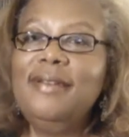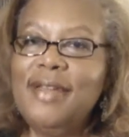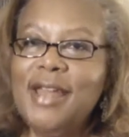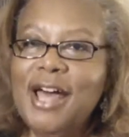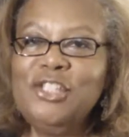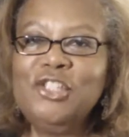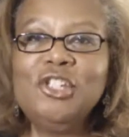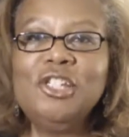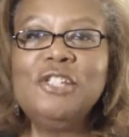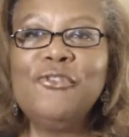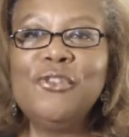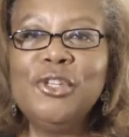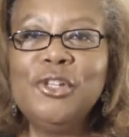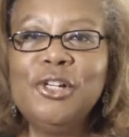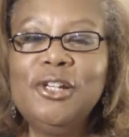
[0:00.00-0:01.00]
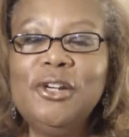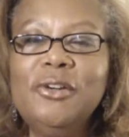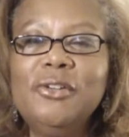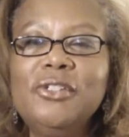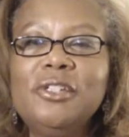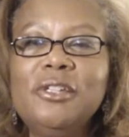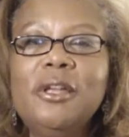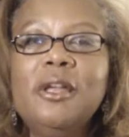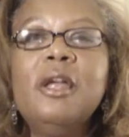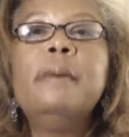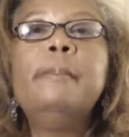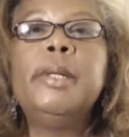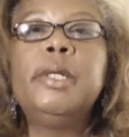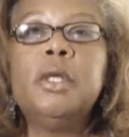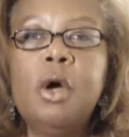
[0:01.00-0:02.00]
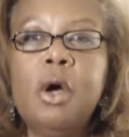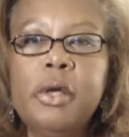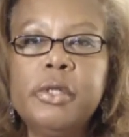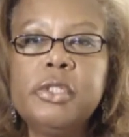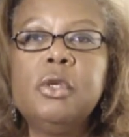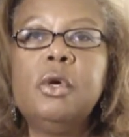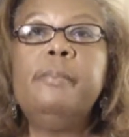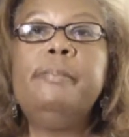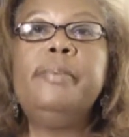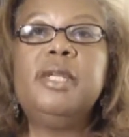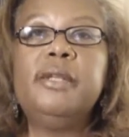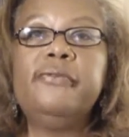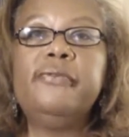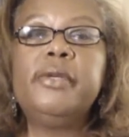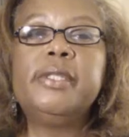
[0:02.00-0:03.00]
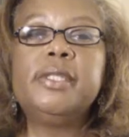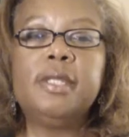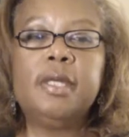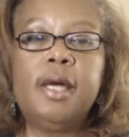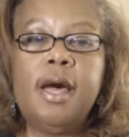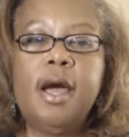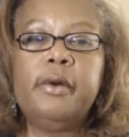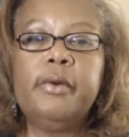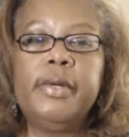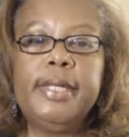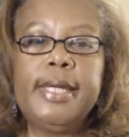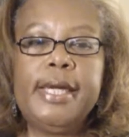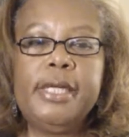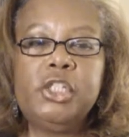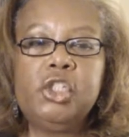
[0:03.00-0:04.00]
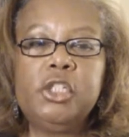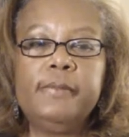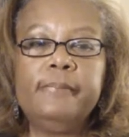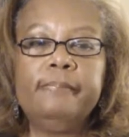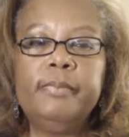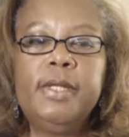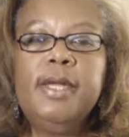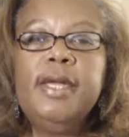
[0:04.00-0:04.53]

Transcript: not just for the clergy, but it also benefits the congregation.